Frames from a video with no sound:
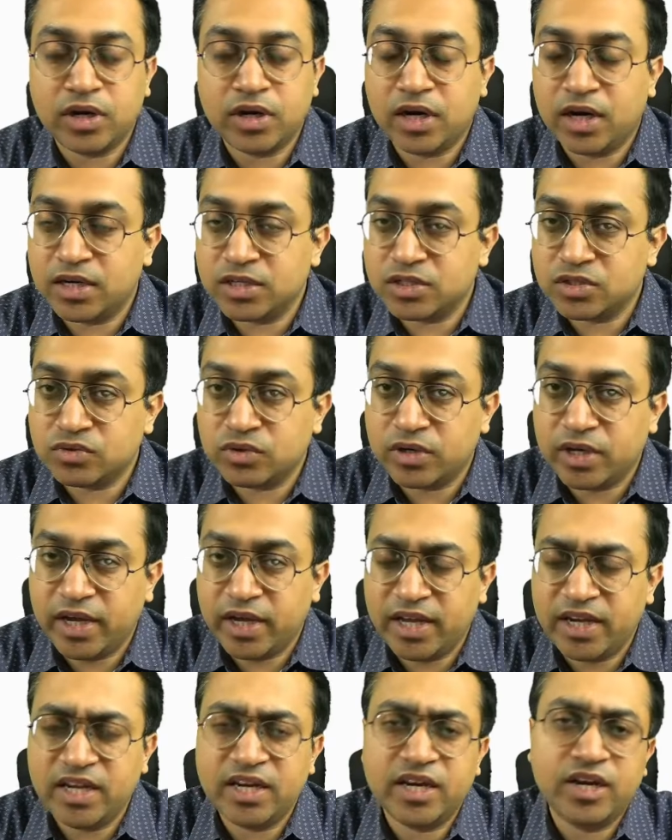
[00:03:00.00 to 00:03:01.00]
answer any
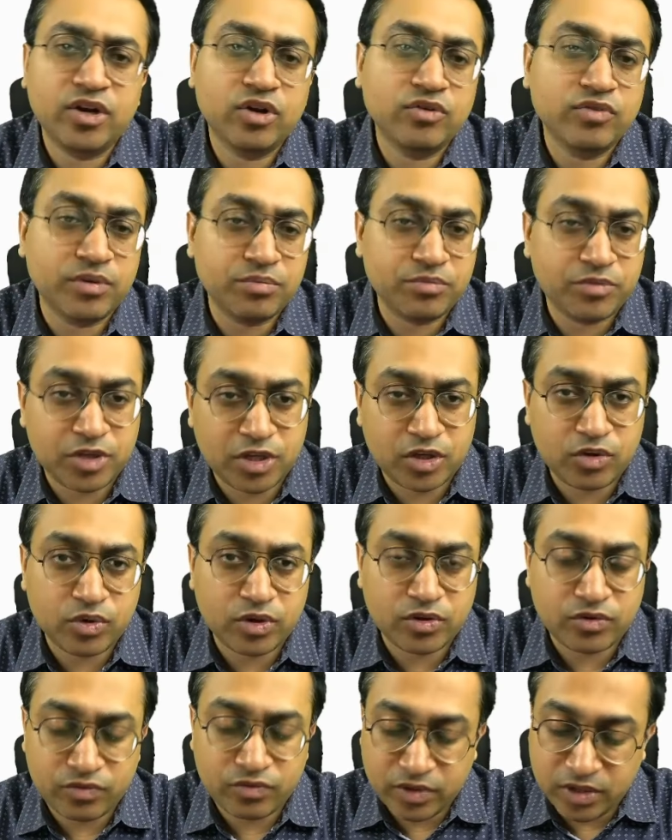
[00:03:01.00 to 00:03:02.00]
kind of MCQ as
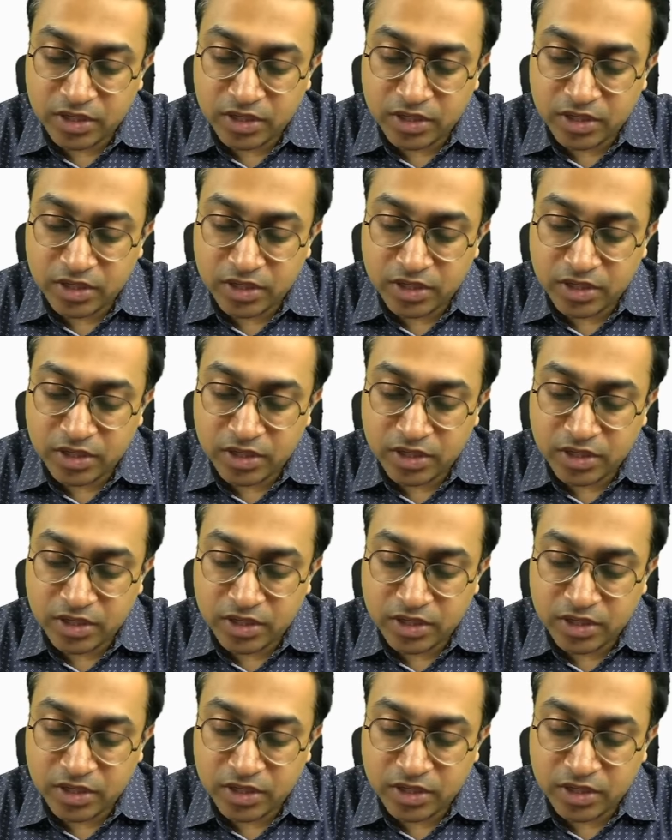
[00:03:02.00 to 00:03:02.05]
well.